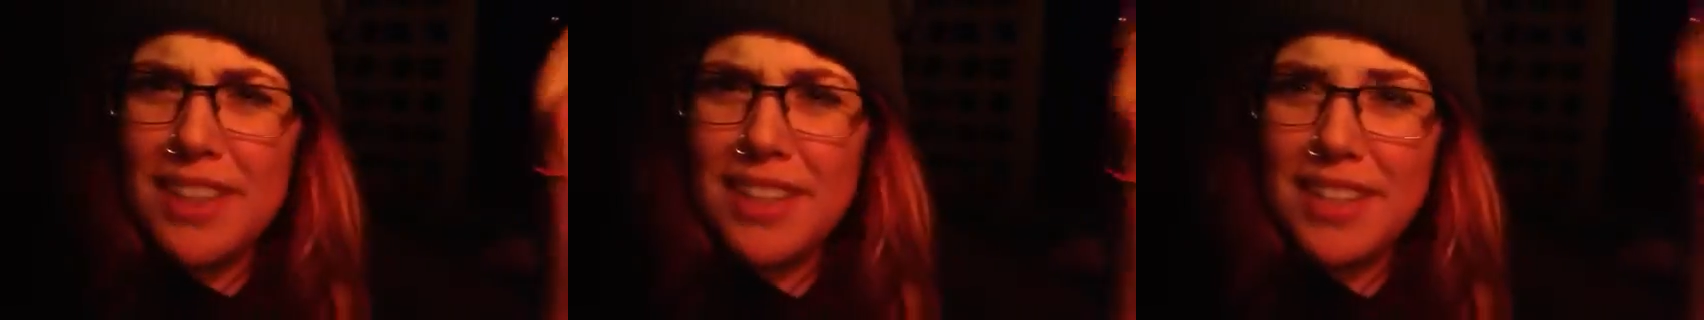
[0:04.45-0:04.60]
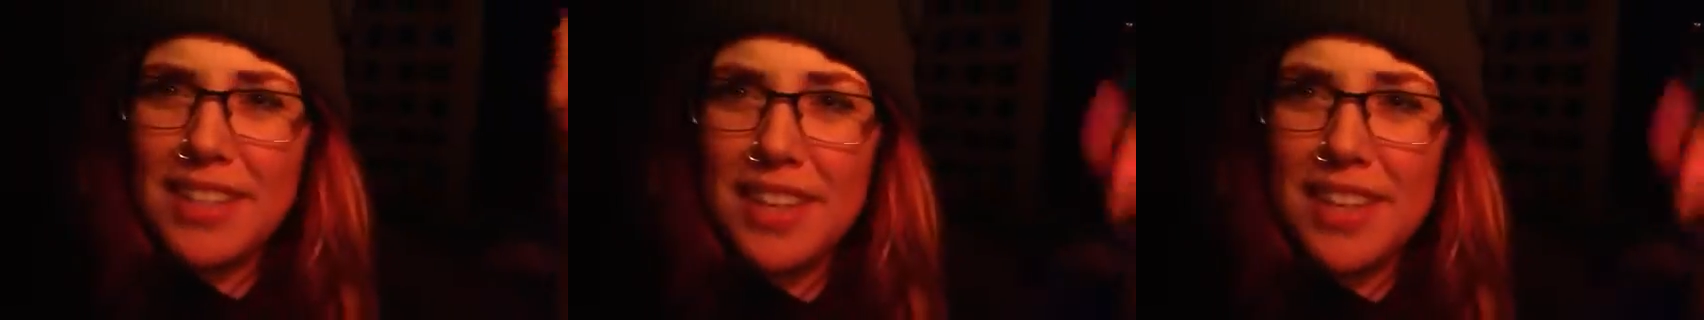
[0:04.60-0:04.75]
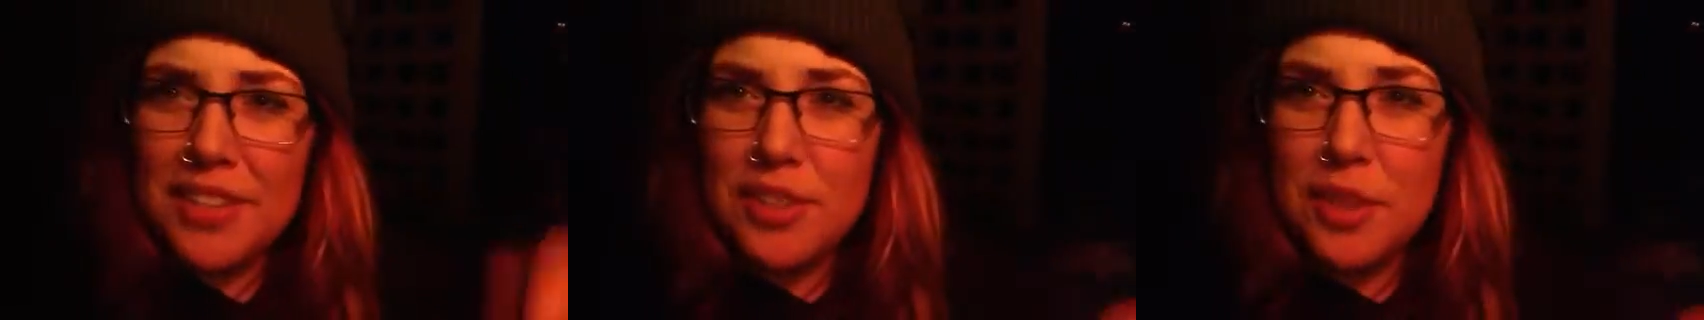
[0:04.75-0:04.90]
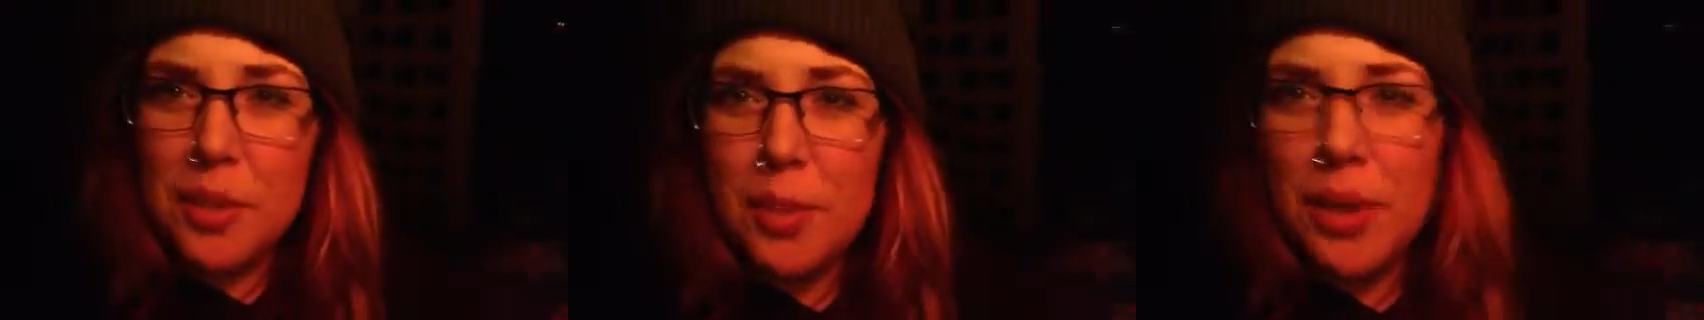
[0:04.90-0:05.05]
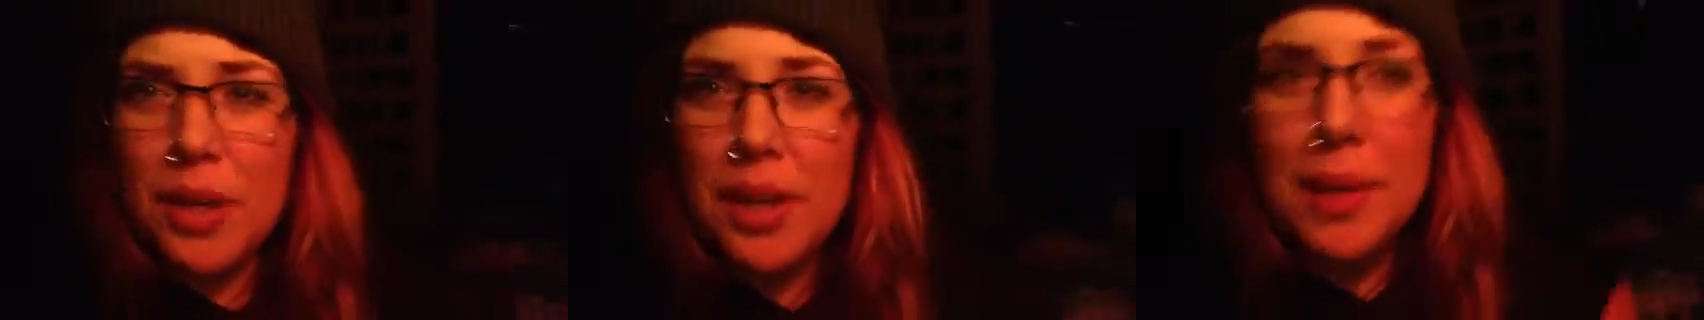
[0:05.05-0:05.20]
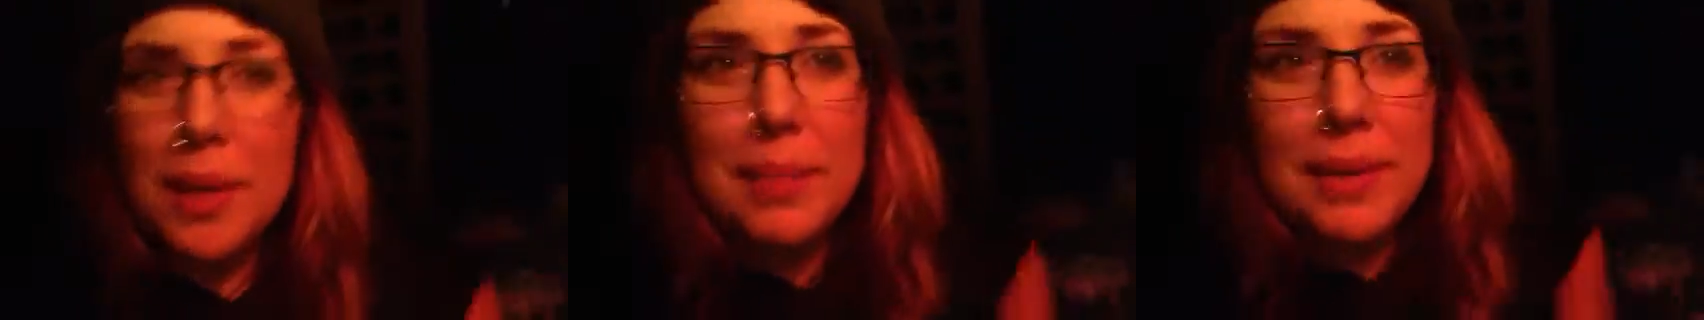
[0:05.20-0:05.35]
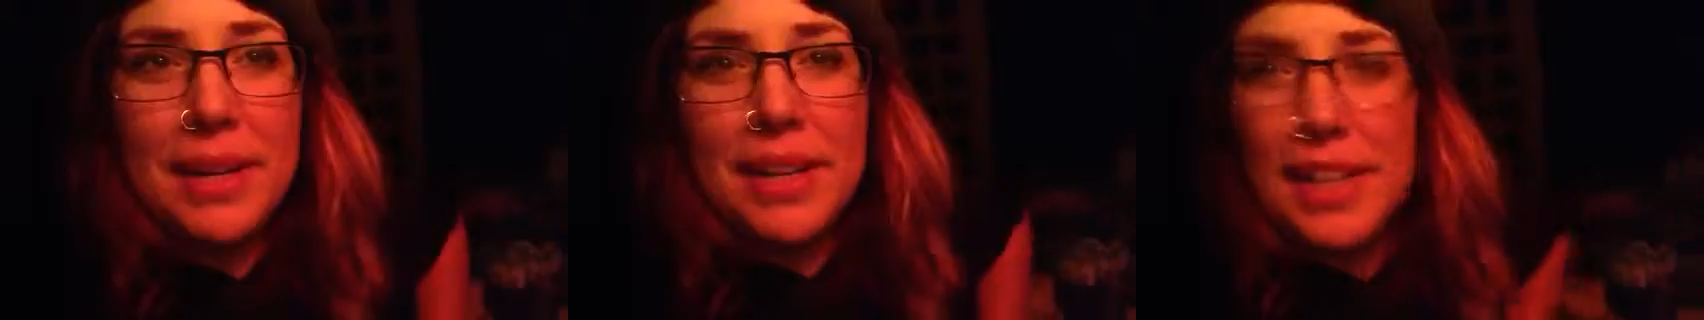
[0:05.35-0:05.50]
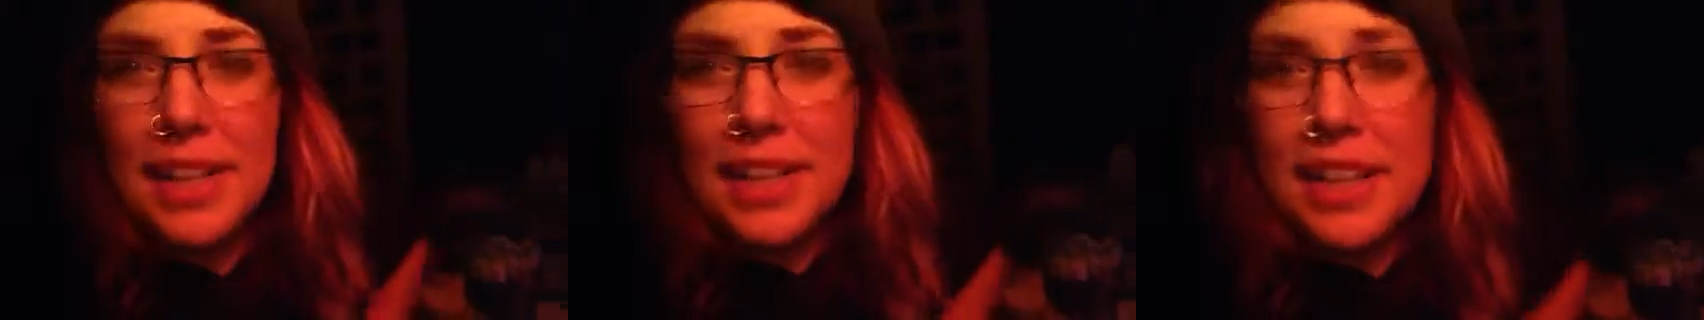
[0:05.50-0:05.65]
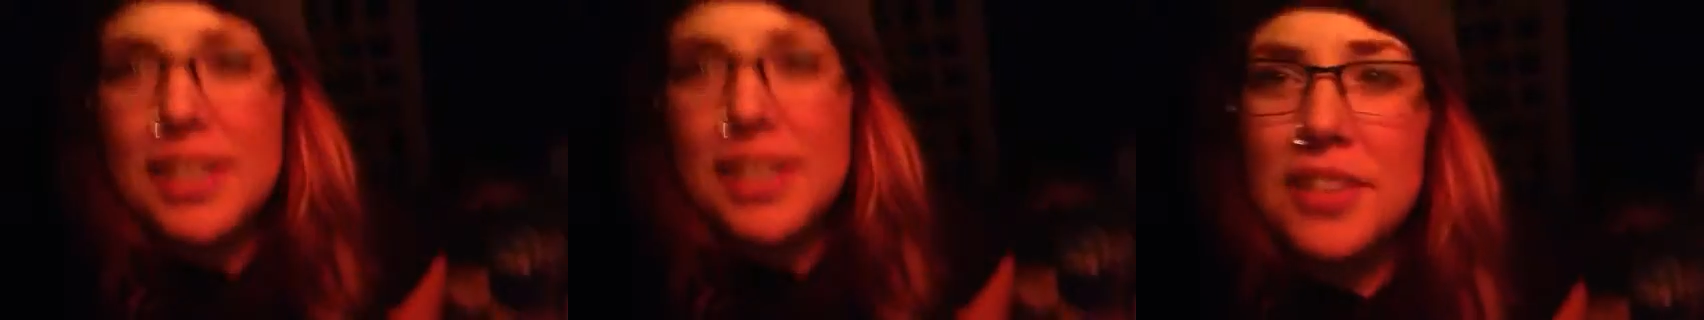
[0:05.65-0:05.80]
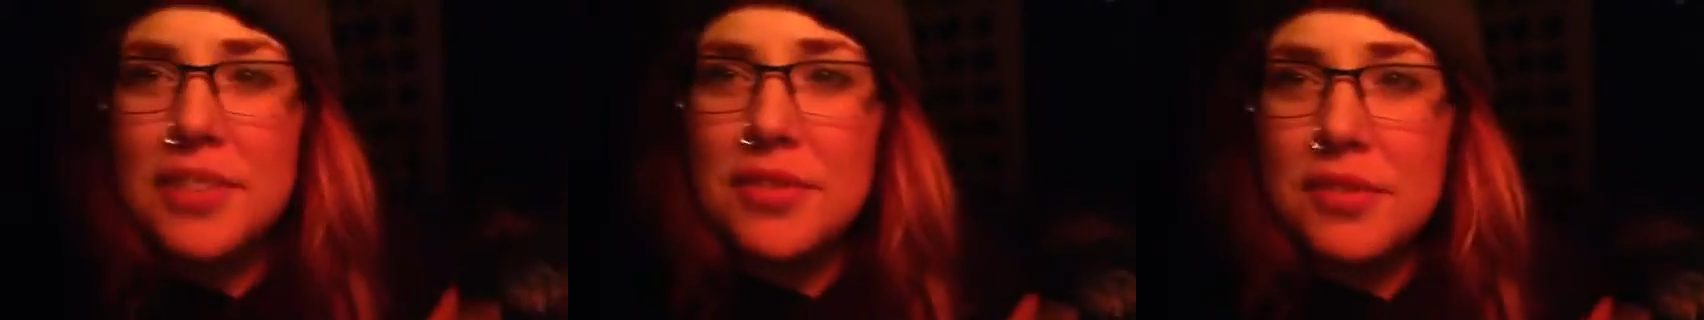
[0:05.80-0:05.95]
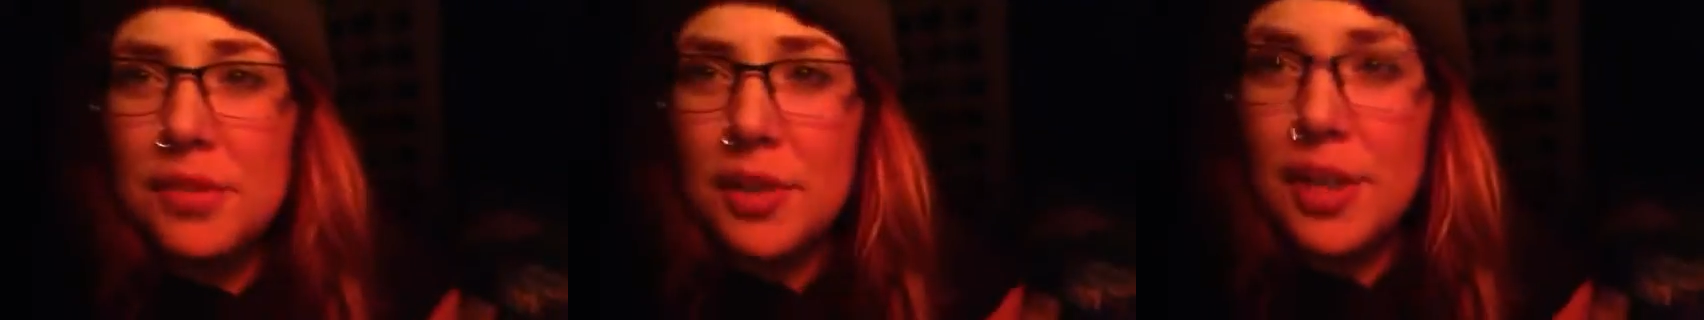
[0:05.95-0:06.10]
in the desert wearing a beanie and it's